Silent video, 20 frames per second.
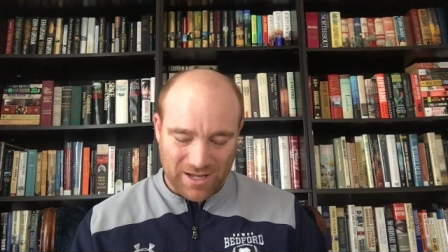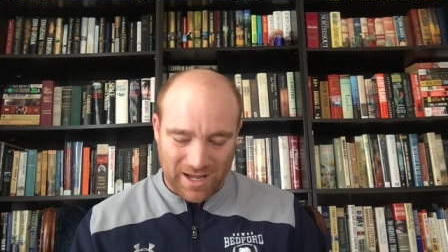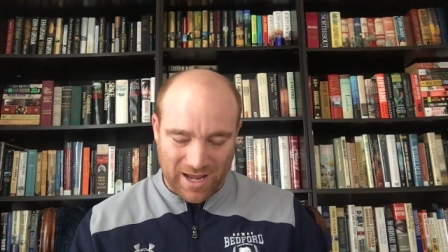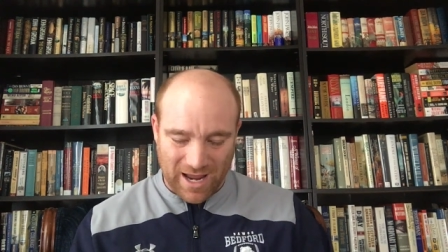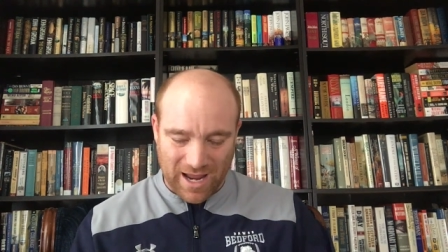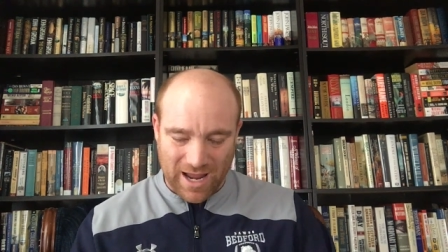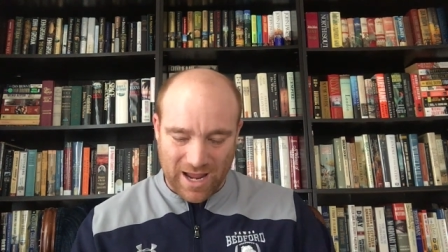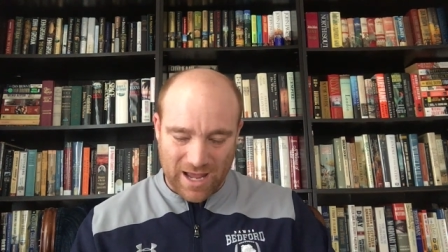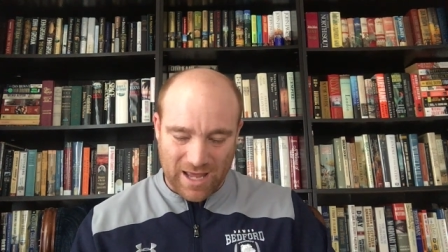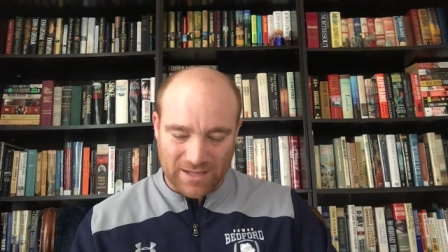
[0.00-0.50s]

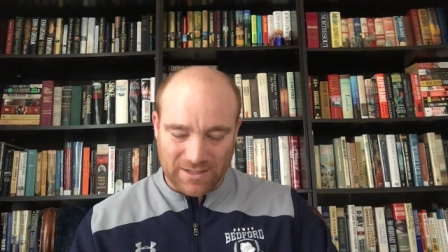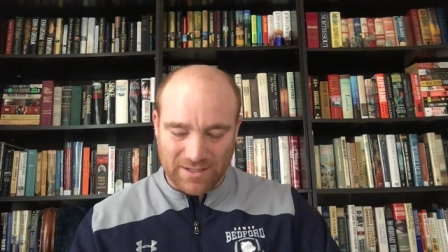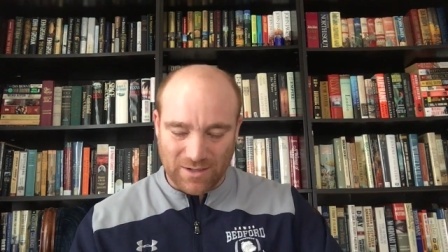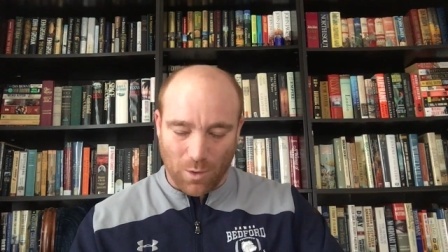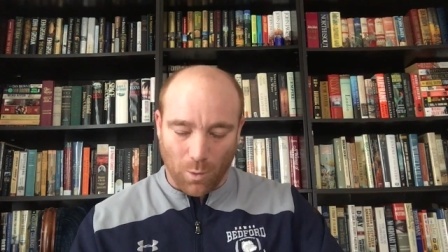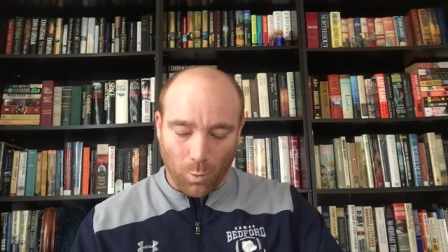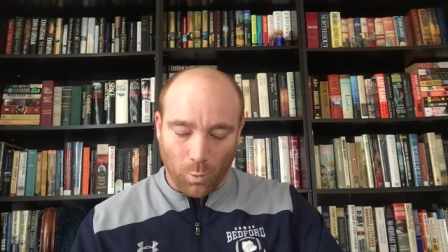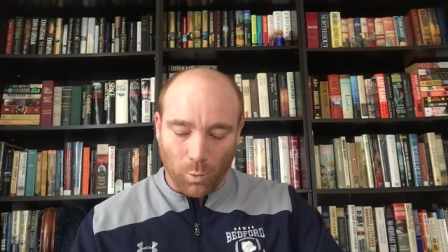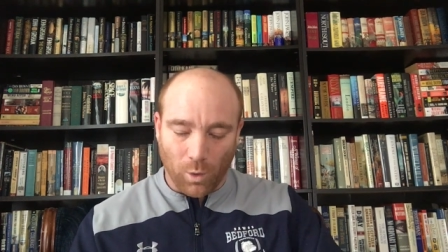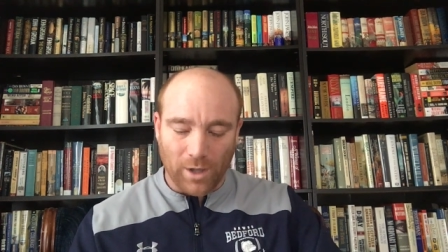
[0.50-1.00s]
And
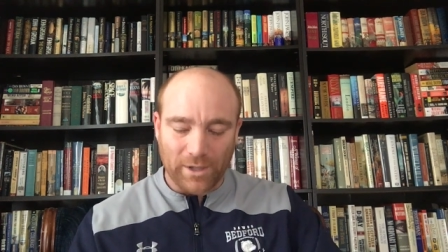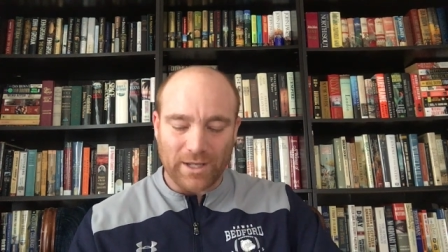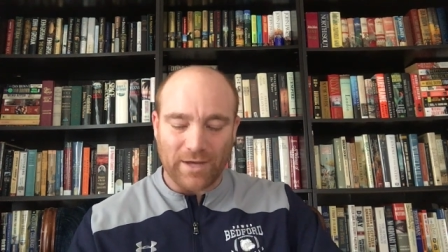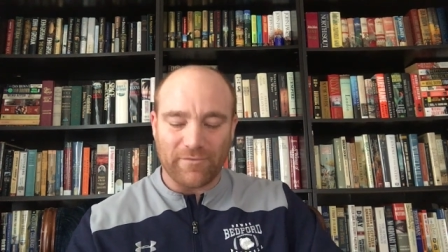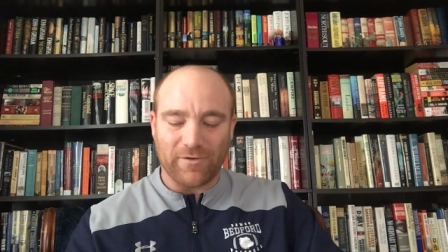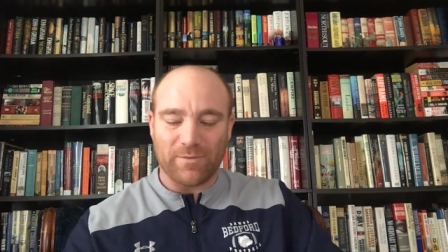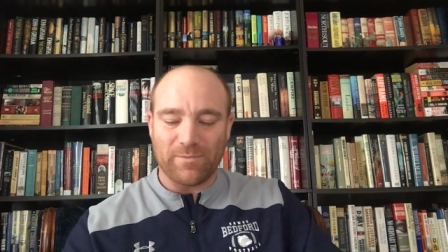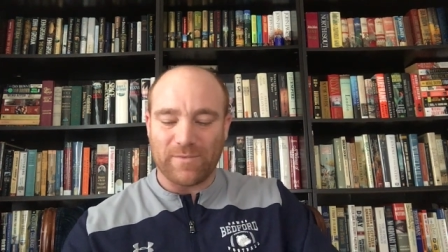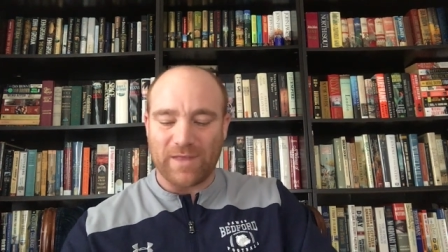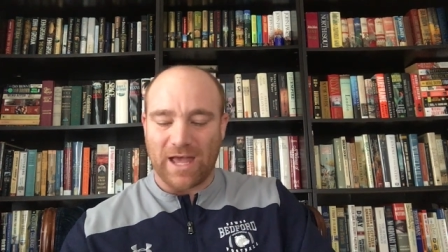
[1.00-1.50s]
one of
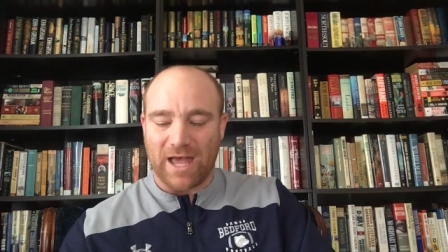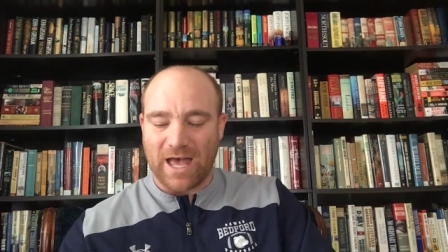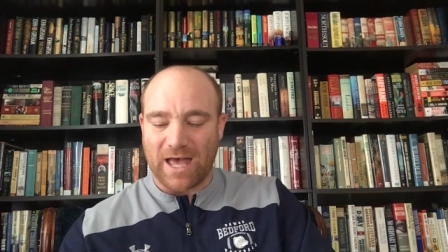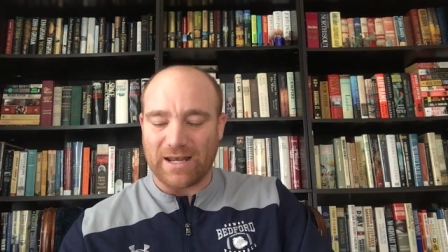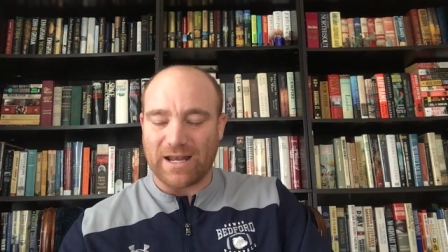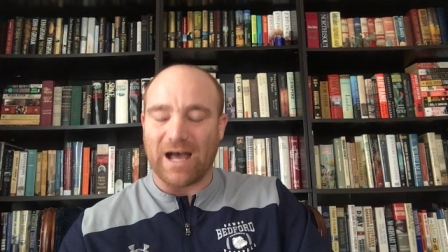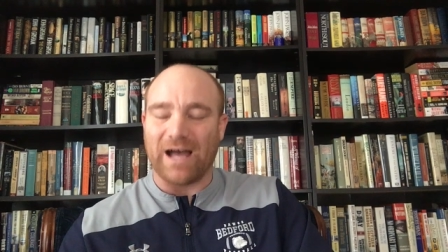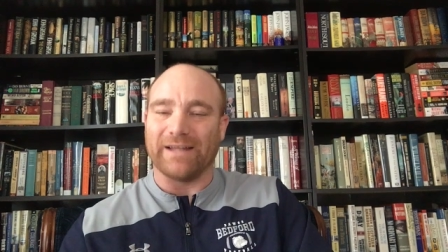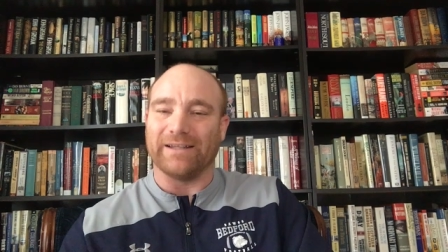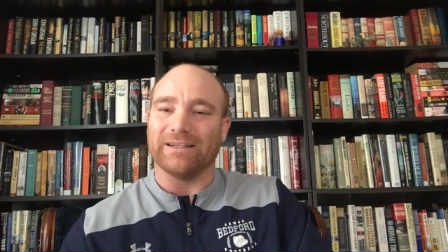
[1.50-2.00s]
them
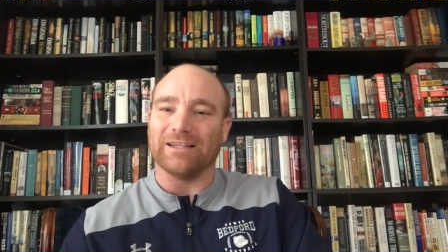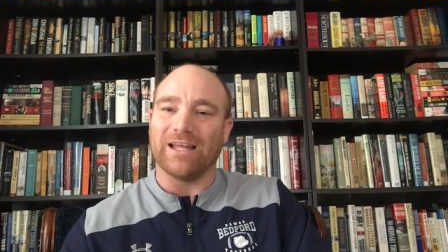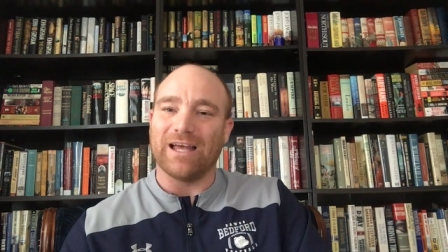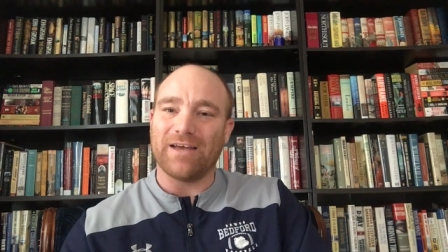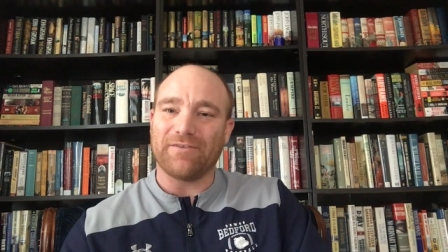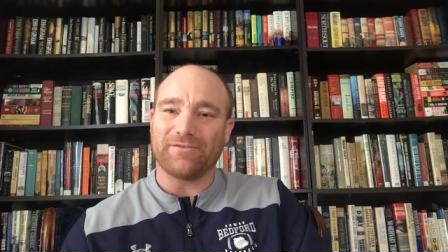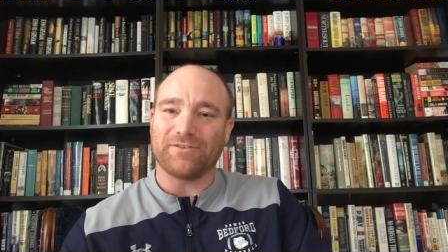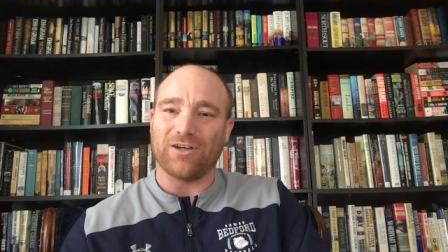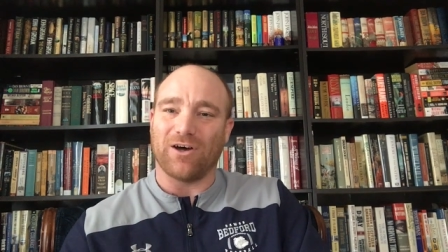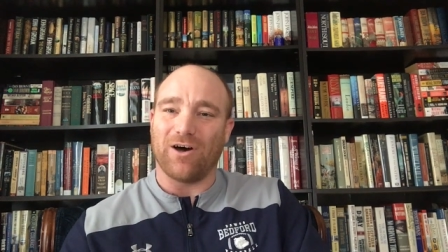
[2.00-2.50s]
that I
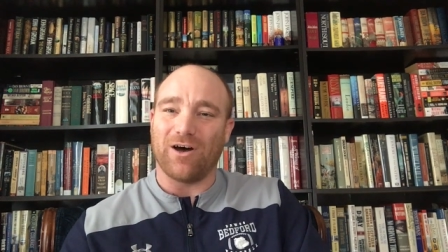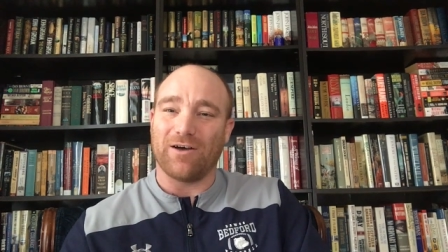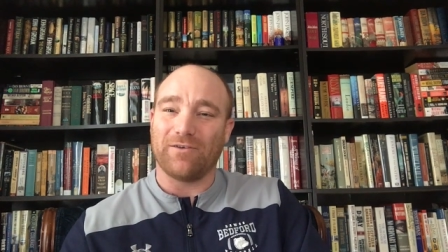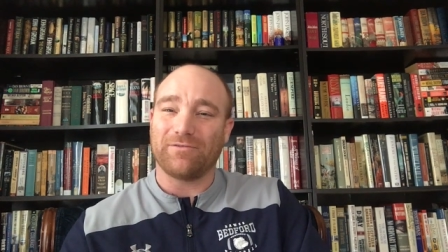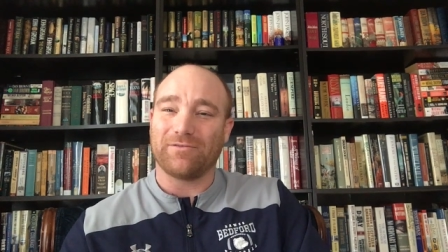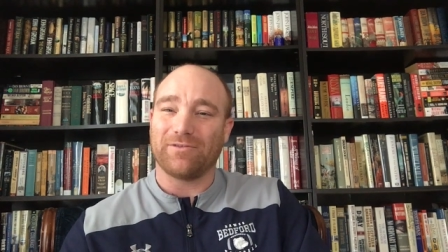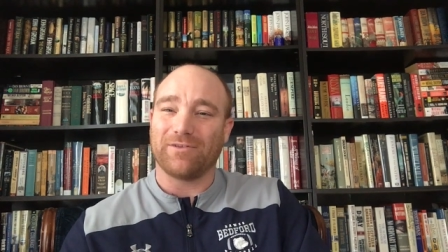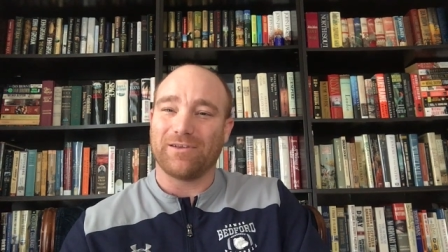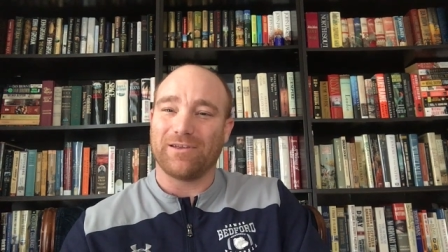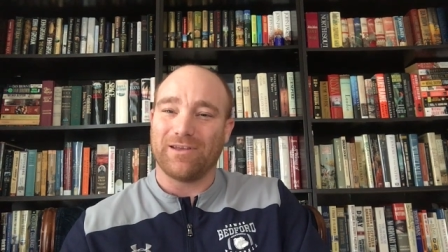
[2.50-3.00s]
left off